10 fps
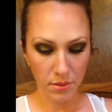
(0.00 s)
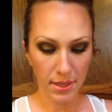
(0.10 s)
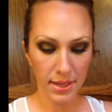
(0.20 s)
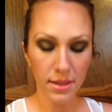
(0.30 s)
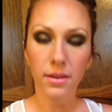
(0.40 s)

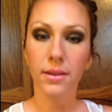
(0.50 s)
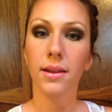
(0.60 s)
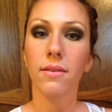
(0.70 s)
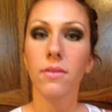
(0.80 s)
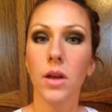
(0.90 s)
Okay, I
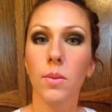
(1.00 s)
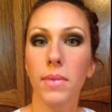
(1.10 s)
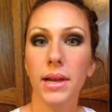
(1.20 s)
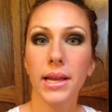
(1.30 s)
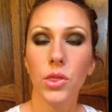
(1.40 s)
have on
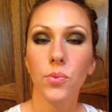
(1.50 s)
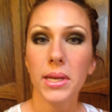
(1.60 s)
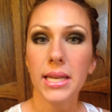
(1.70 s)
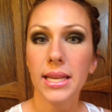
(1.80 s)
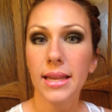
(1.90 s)
my
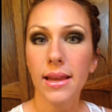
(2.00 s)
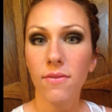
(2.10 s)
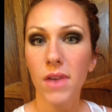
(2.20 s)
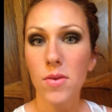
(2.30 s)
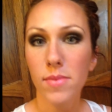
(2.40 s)
3D
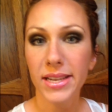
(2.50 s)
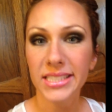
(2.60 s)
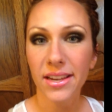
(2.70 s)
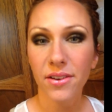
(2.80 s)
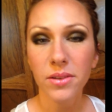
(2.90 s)
fiber
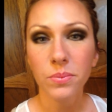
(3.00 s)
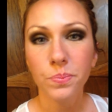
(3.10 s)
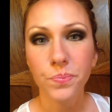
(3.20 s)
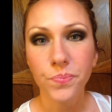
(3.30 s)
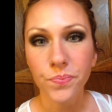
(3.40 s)
mascara.
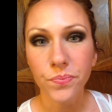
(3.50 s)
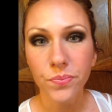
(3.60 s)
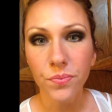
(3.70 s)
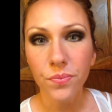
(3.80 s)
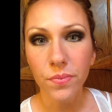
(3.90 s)

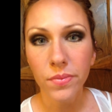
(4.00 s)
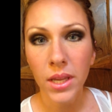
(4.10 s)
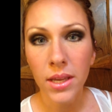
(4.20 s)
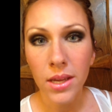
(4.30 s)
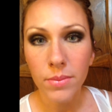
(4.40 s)

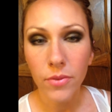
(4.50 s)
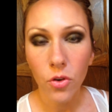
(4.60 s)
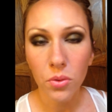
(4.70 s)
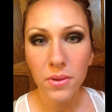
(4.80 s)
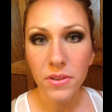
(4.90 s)

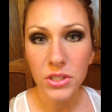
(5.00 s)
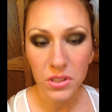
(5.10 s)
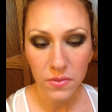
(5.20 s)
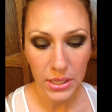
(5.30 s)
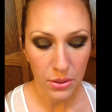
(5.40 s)
Before we finish
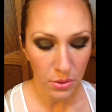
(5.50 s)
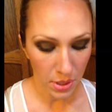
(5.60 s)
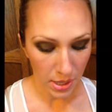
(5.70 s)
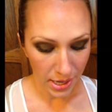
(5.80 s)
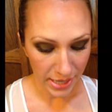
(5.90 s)
the video,
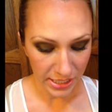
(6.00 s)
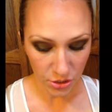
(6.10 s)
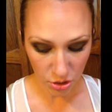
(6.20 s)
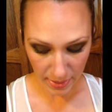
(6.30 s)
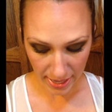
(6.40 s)
I need
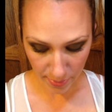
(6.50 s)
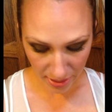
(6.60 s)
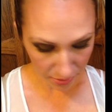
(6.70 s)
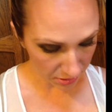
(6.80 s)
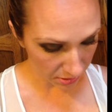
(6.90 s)
to do my
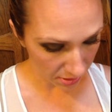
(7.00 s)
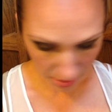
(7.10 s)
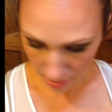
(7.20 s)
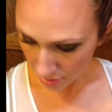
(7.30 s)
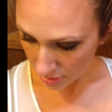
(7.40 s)
eyebrows.
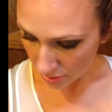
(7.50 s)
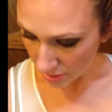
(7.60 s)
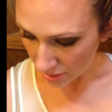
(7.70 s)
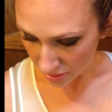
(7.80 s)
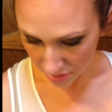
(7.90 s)

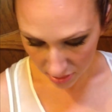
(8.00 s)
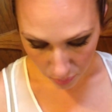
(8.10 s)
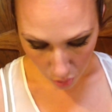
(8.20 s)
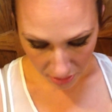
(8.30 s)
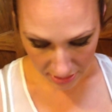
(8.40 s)
This is an
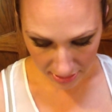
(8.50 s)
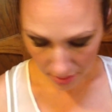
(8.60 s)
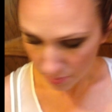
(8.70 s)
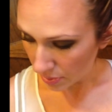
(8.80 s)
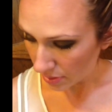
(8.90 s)
important
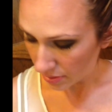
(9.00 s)
step.